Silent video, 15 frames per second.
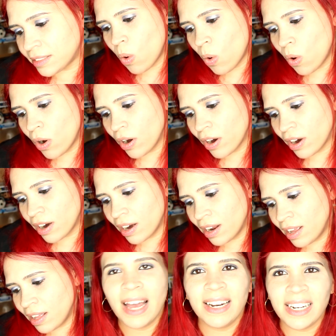or
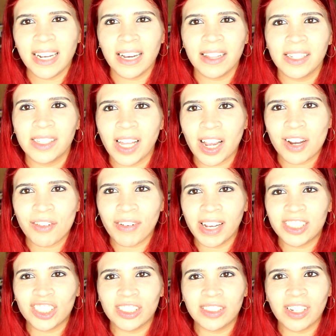any other
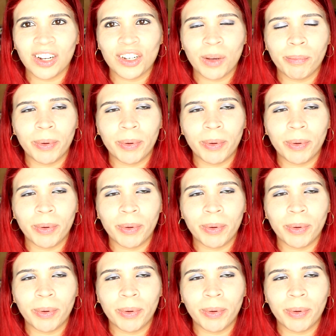decorations on your